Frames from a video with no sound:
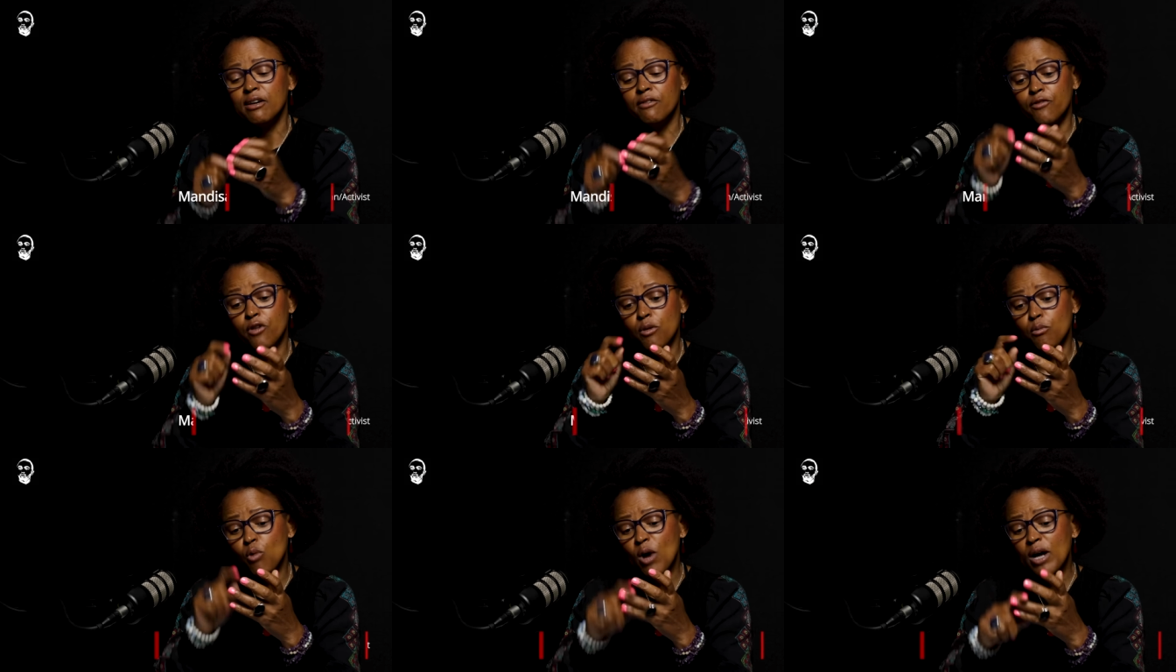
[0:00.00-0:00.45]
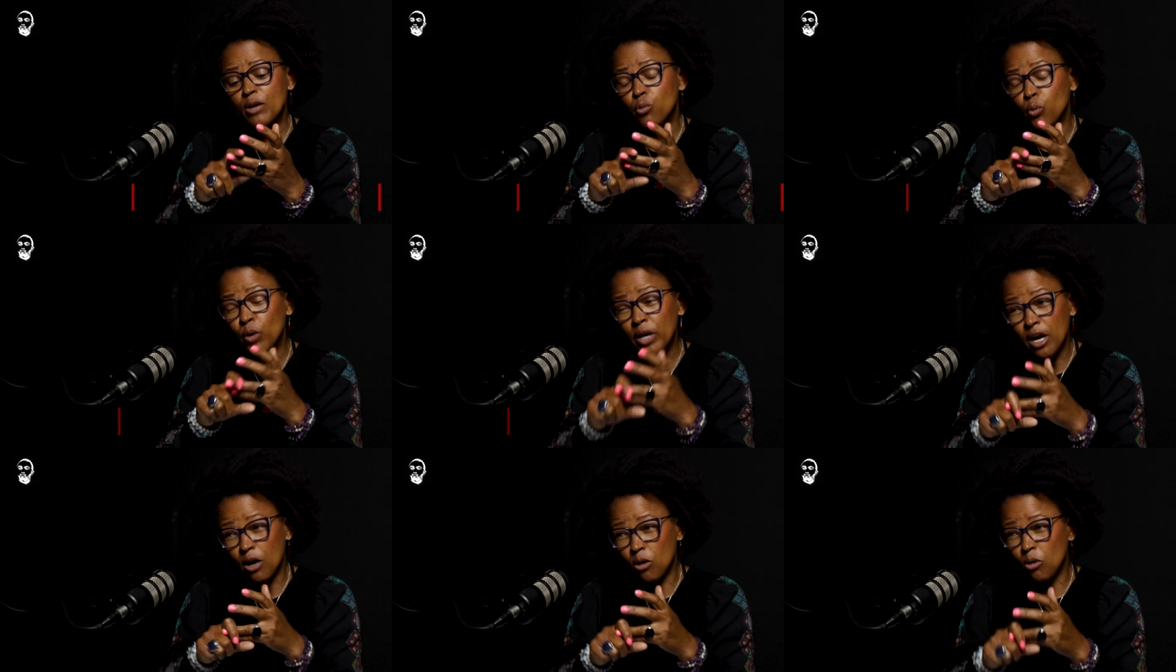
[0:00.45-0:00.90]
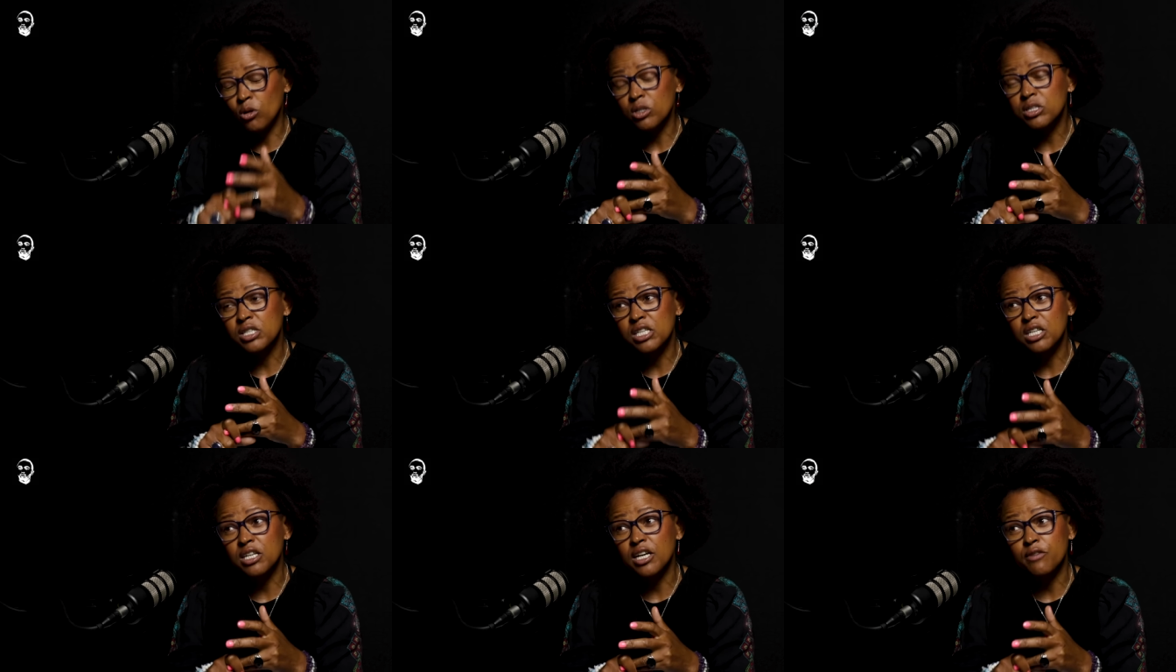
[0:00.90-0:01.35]
from what we are
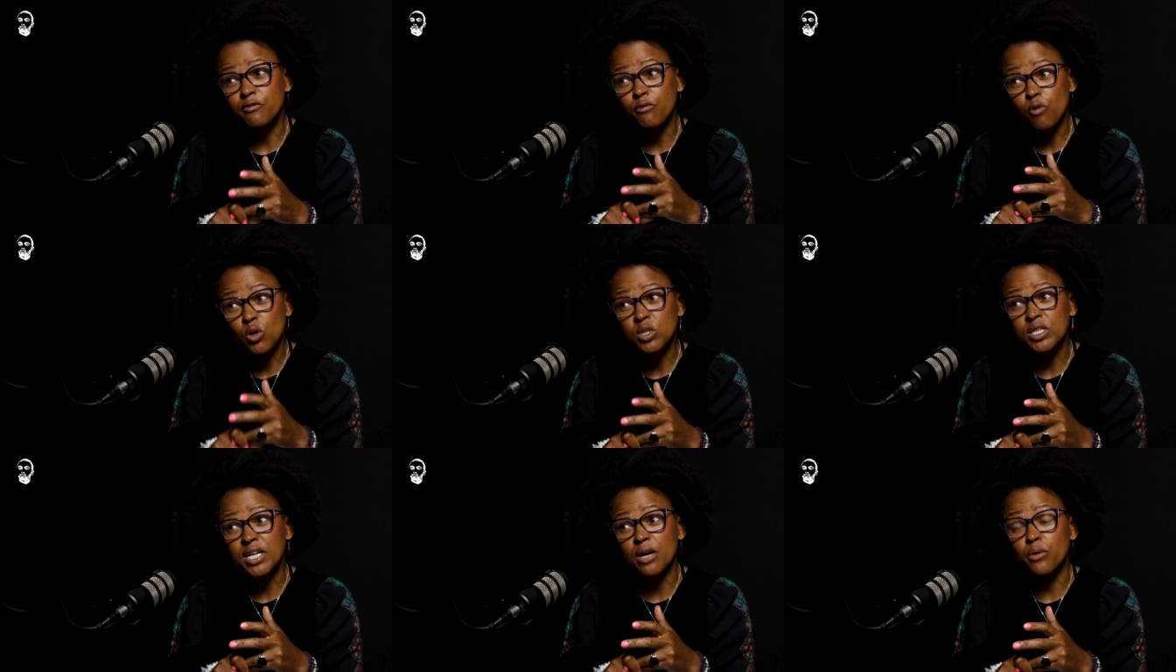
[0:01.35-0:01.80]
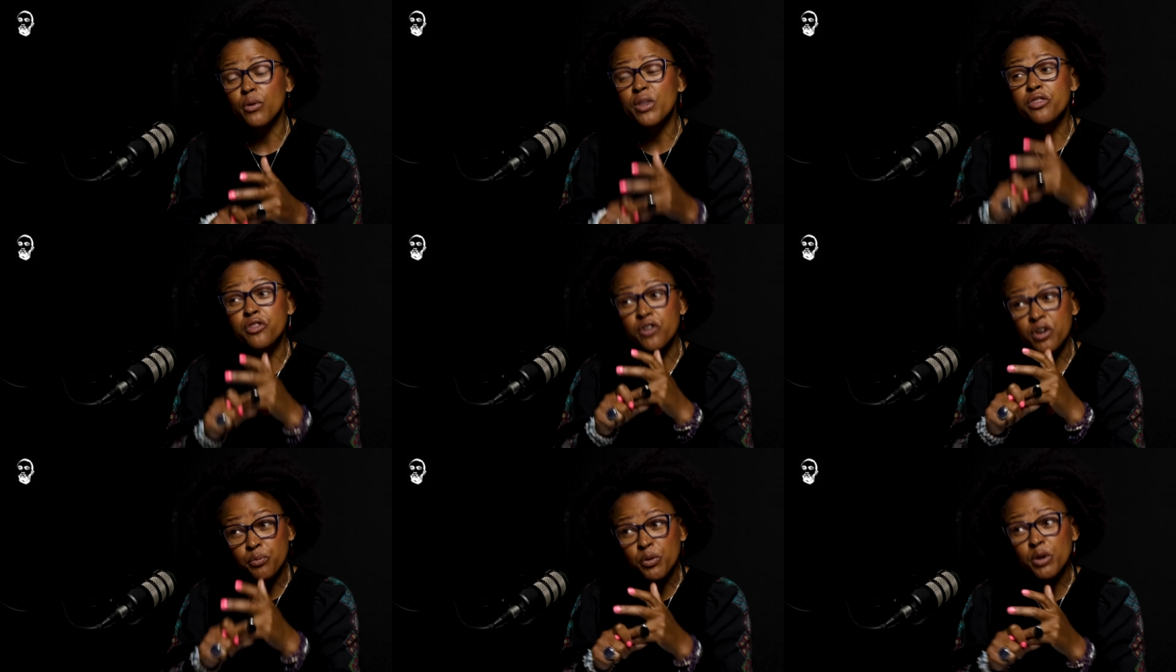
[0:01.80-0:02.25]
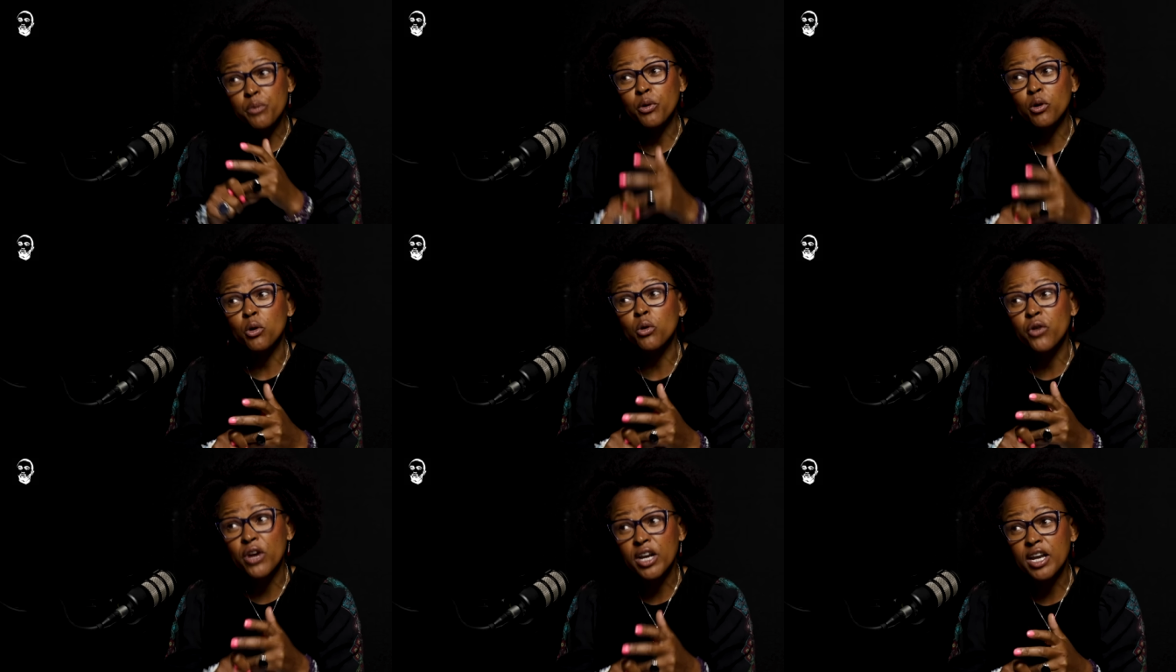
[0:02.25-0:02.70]
all seeing at Fort Hare, where three
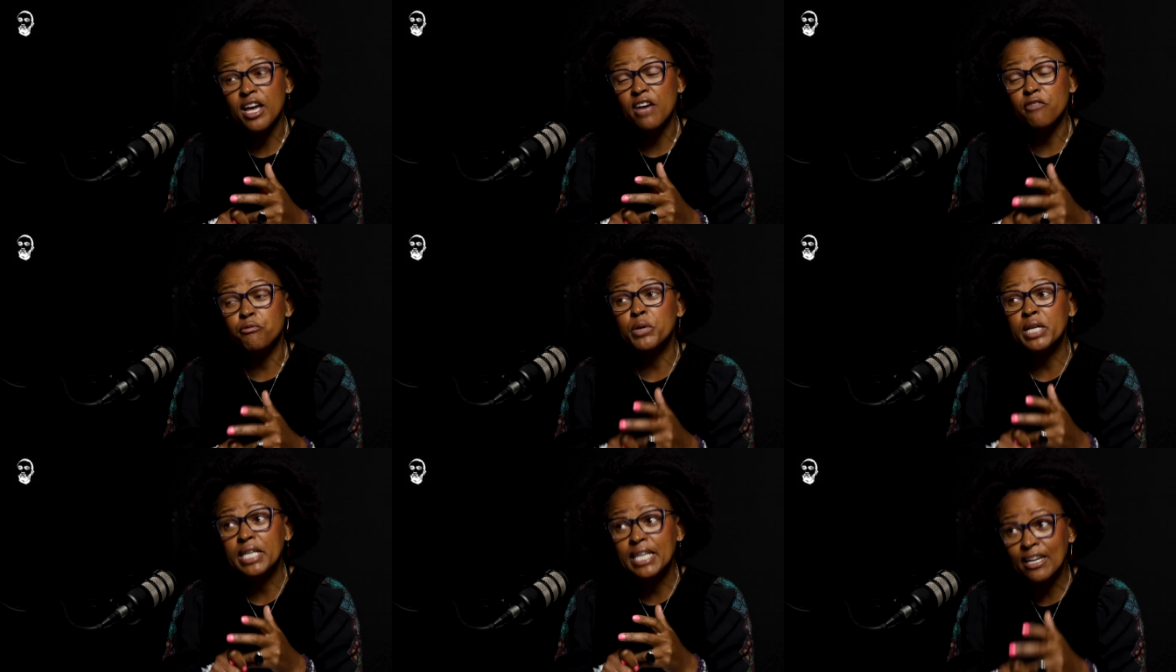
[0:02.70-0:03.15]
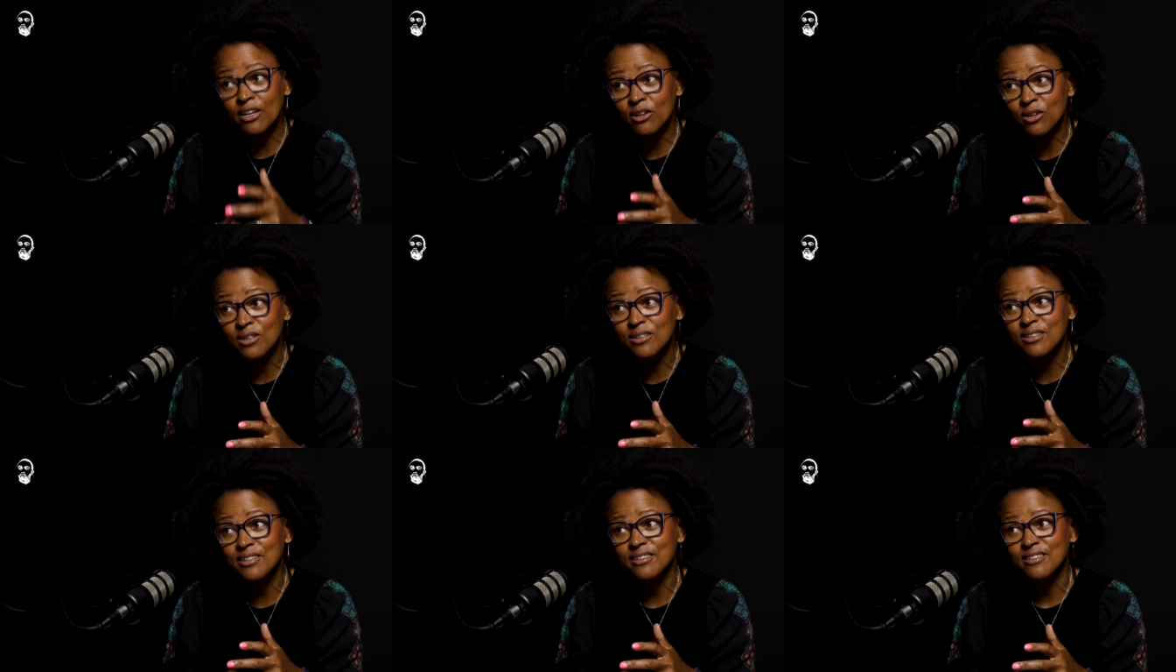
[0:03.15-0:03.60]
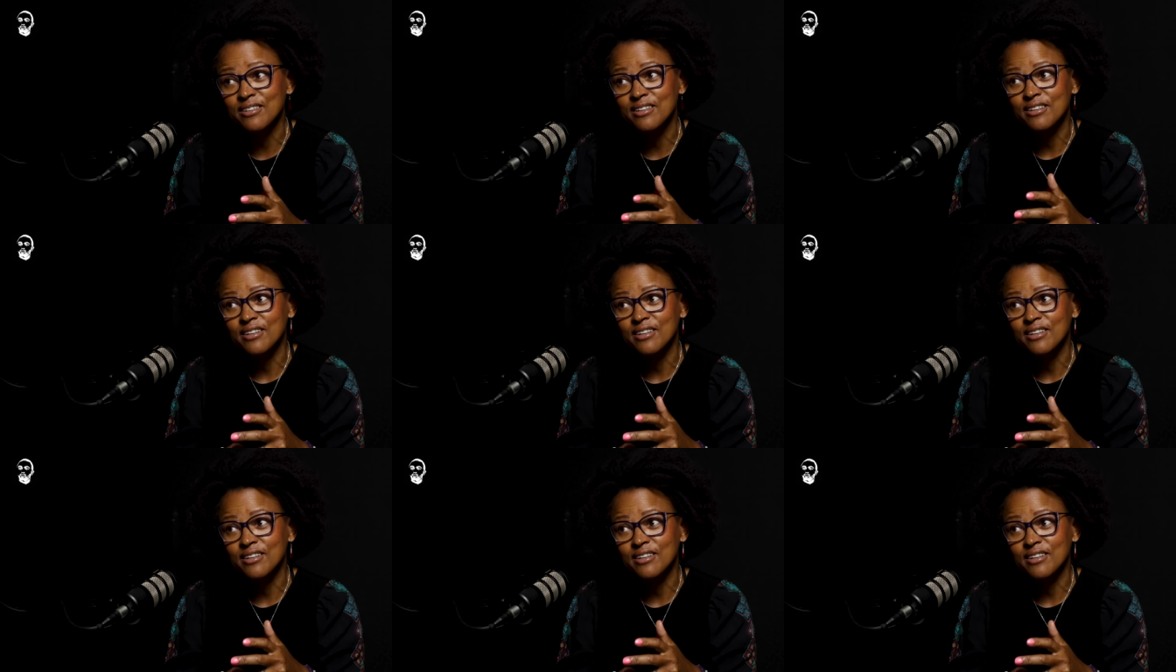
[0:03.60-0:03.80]
people already have been killed,